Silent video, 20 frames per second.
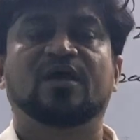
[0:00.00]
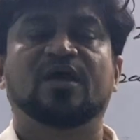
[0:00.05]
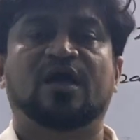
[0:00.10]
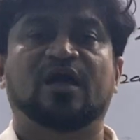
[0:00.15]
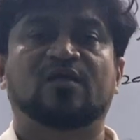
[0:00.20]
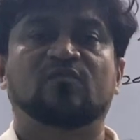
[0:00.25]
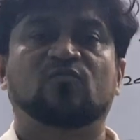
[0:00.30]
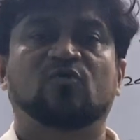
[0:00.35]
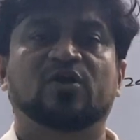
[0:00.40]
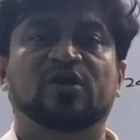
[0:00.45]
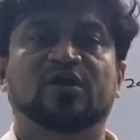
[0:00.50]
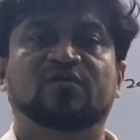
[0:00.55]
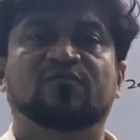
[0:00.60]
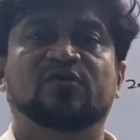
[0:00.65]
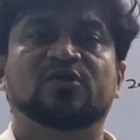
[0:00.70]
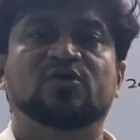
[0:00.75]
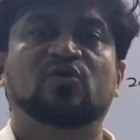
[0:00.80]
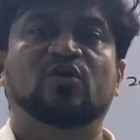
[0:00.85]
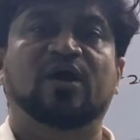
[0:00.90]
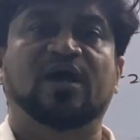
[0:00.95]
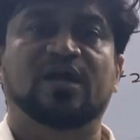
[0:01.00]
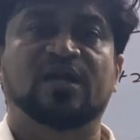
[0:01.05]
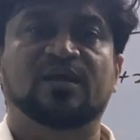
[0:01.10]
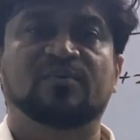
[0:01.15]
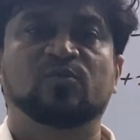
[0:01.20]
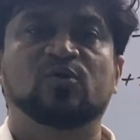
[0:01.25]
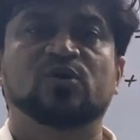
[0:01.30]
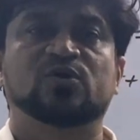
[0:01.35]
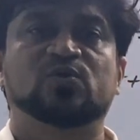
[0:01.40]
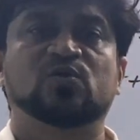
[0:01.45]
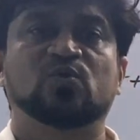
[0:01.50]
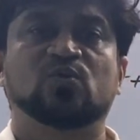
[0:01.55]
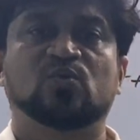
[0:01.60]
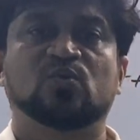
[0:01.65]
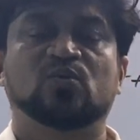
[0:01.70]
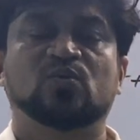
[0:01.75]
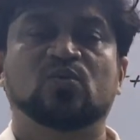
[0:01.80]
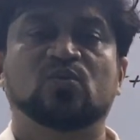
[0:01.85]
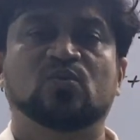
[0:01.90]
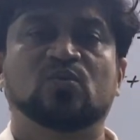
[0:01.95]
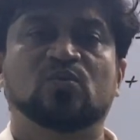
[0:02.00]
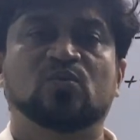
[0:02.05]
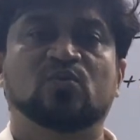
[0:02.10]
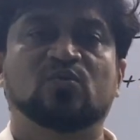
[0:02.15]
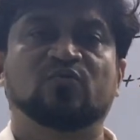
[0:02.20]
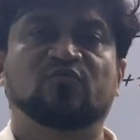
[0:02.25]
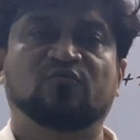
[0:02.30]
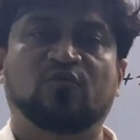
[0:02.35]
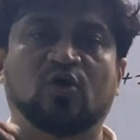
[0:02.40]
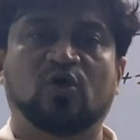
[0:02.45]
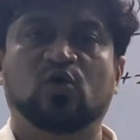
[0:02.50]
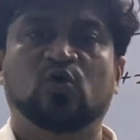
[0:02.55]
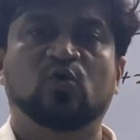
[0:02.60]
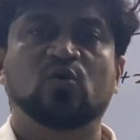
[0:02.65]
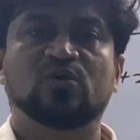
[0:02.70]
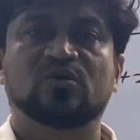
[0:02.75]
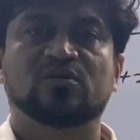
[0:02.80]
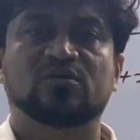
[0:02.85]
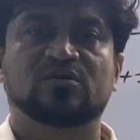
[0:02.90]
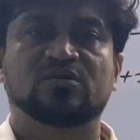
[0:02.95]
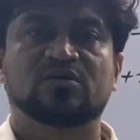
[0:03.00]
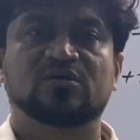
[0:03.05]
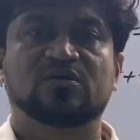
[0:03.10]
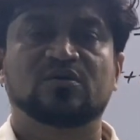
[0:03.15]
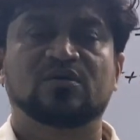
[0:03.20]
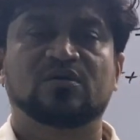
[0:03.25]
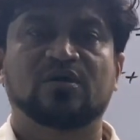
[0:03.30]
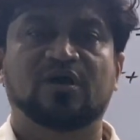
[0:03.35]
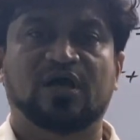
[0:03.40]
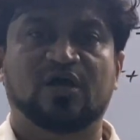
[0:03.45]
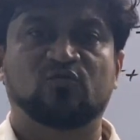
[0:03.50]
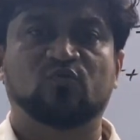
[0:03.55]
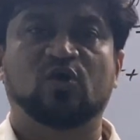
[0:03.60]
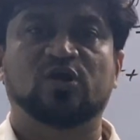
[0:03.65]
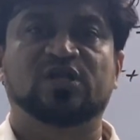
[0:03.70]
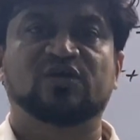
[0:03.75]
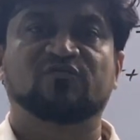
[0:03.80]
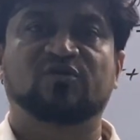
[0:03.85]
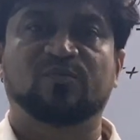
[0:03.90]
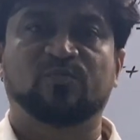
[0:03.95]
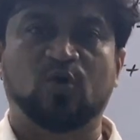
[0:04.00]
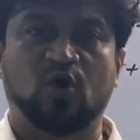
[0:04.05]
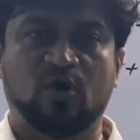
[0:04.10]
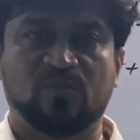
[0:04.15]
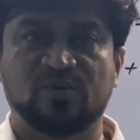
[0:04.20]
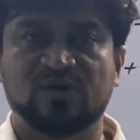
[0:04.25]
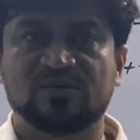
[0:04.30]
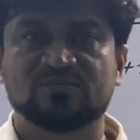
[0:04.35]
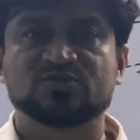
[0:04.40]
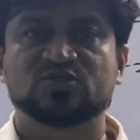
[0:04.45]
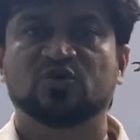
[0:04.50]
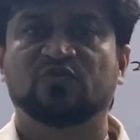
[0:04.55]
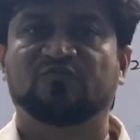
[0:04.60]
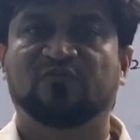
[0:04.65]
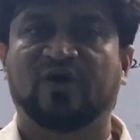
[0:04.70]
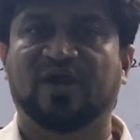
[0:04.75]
And whatever you are unable to follow and whatever problems you